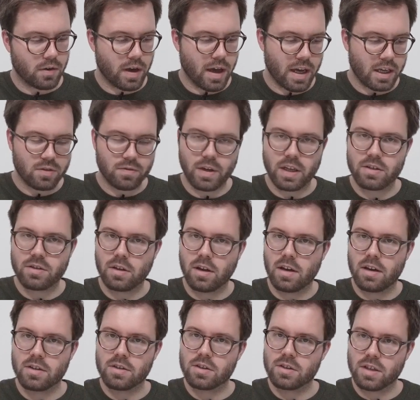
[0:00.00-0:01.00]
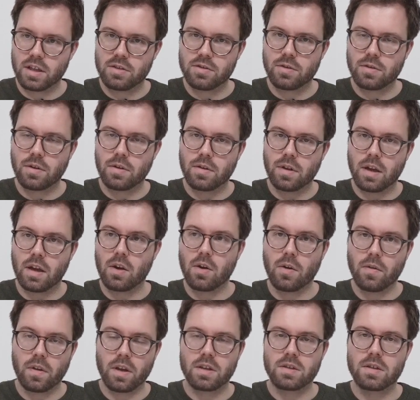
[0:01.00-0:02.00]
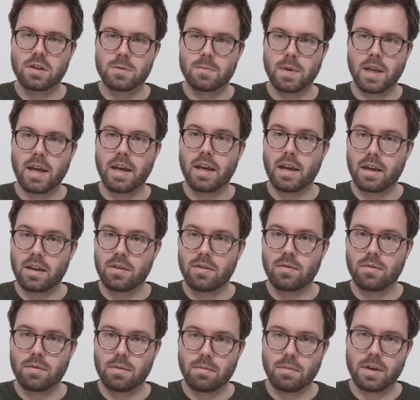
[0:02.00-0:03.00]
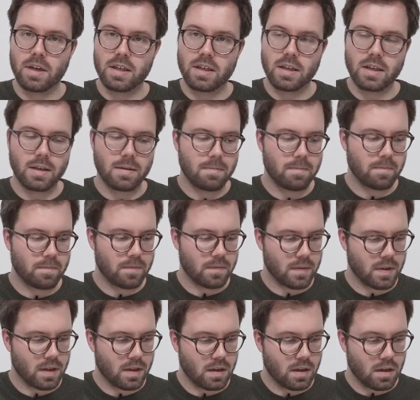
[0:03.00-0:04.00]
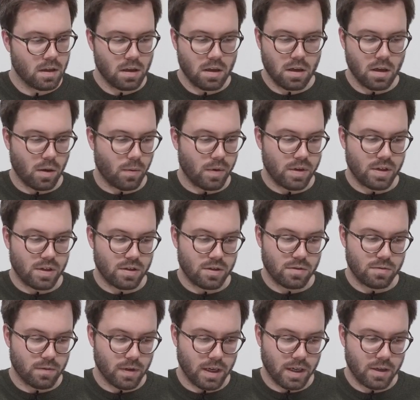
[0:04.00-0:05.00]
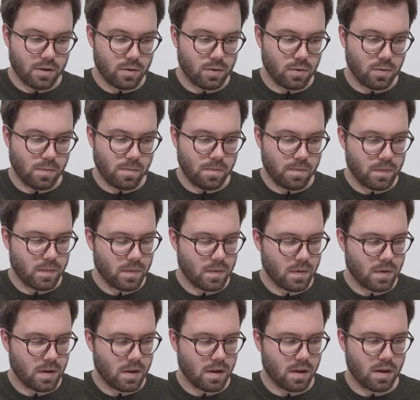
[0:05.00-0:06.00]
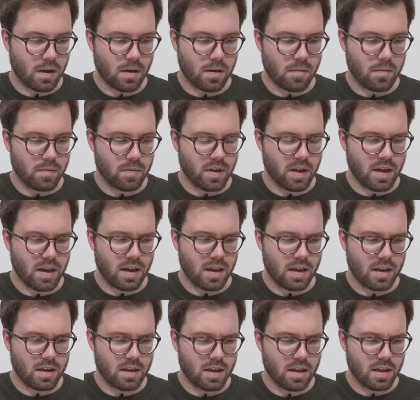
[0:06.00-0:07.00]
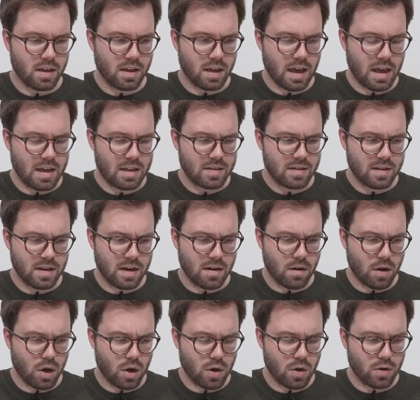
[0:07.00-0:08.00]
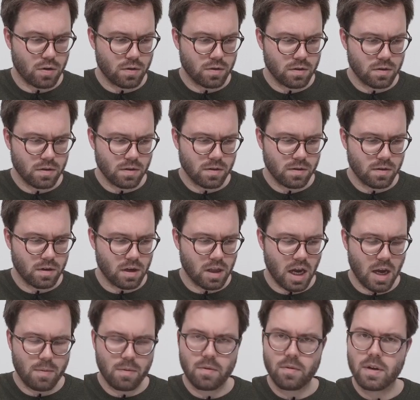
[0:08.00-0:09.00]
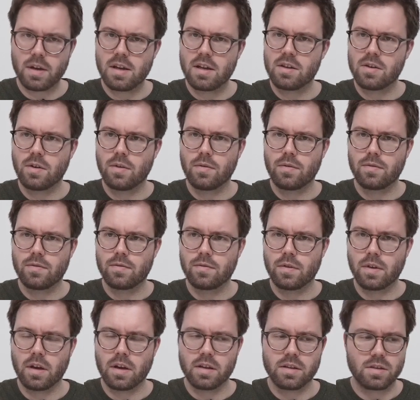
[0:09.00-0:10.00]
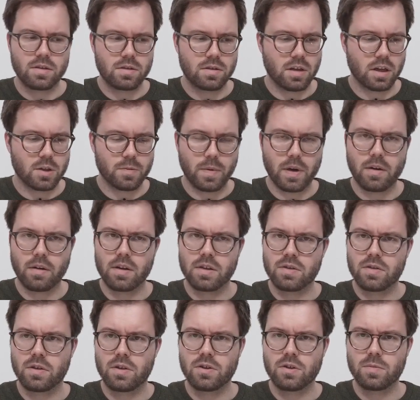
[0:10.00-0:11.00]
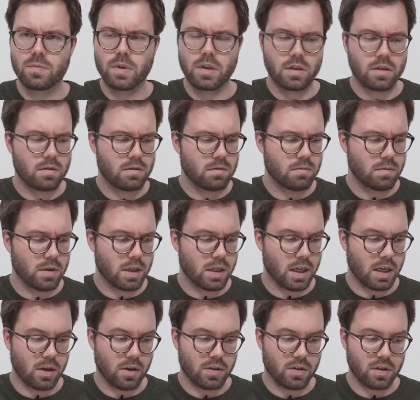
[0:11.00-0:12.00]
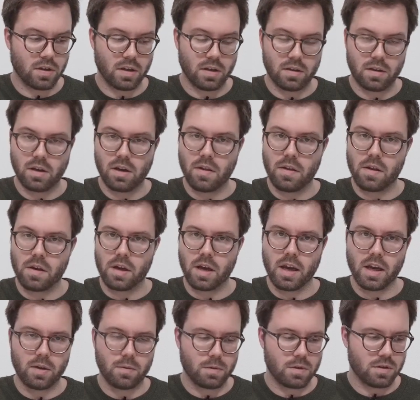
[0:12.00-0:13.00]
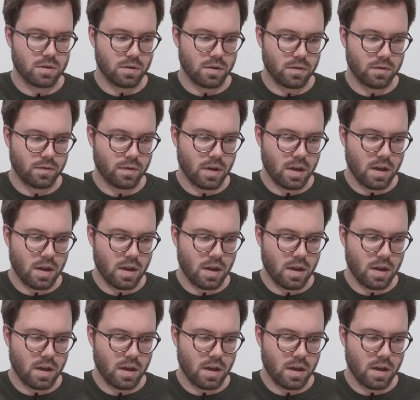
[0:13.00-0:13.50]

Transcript: X-ray slices, that sort of thing, on this display in 3D, which is really cool. They had their own library of nice experiences, but when I looked at it the other day, it was sort of